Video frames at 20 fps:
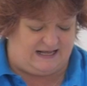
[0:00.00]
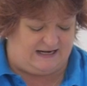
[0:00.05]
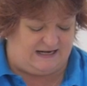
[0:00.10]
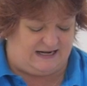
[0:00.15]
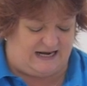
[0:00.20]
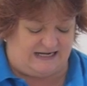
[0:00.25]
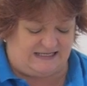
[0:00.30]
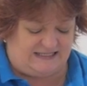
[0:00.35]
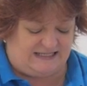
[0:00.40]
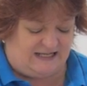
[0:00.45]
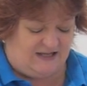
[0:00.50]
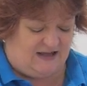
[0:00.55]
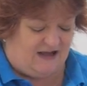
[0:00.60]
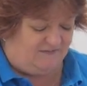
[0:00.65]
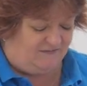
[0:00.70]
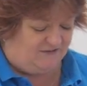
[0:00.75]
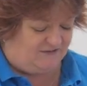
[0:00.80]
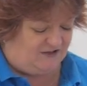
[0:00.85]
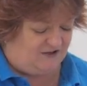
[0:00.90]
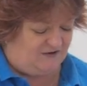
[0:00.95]
Next thing you
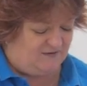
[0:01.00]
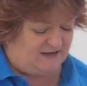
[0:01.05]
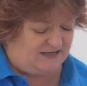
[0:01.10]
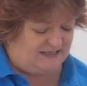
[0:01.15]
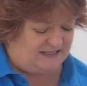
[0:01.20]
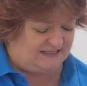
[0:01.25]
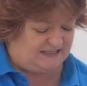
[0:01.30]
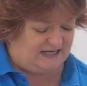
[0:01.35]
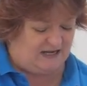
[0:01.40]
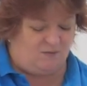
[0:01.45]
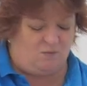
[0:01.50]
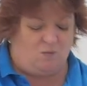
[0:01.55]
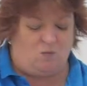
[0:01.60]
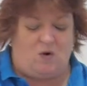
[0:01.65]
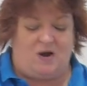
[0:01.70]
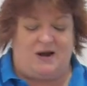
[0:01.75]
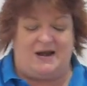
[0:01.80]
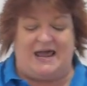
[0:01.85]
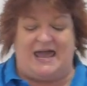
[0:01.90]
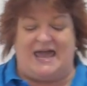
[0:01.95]
have to do is in
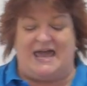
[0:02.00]
one